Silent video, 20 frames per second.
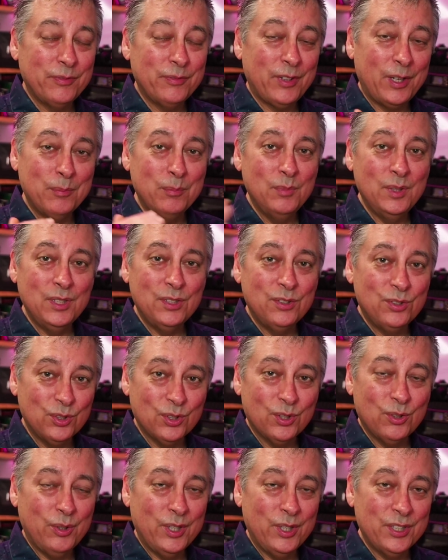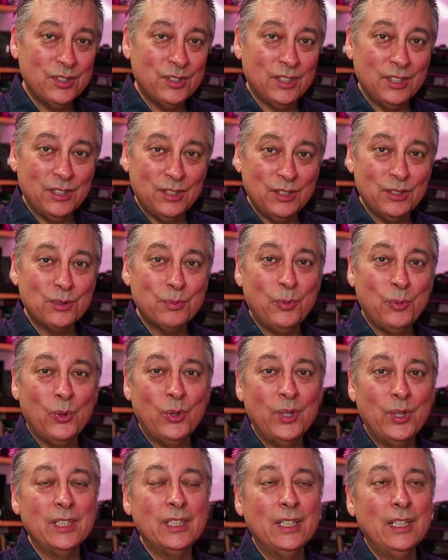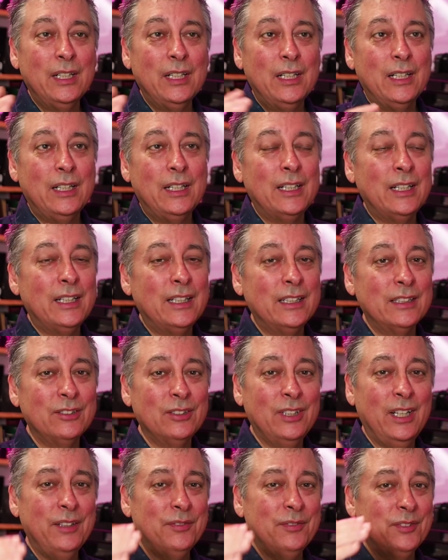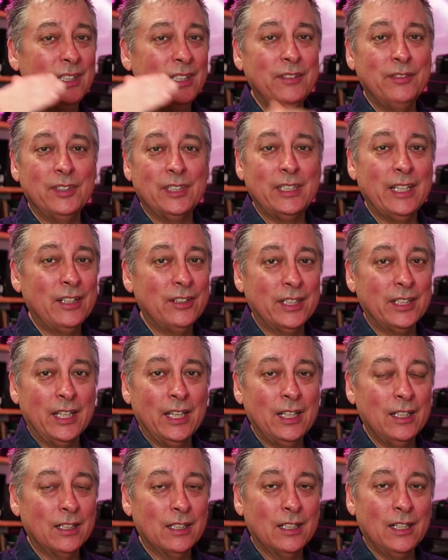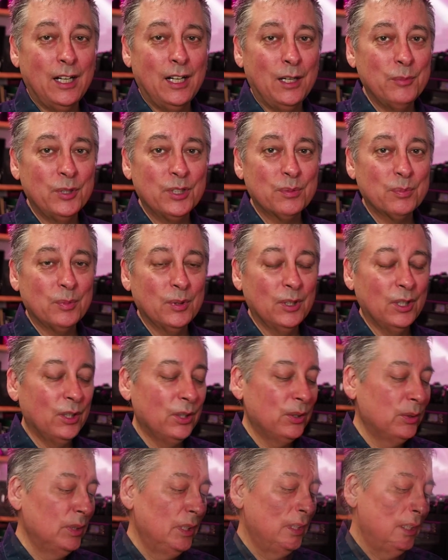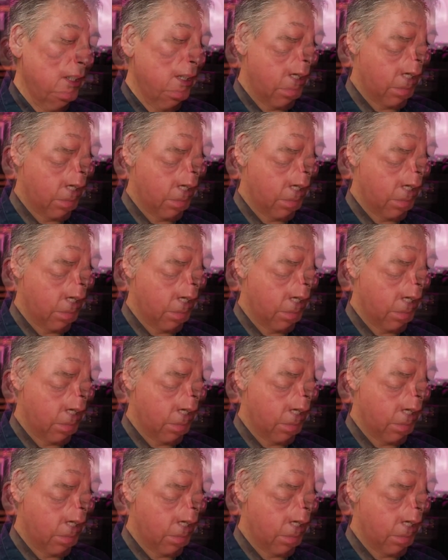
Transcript: If I missed your question at this point, uh, you'll have to leave it down again in the comments below.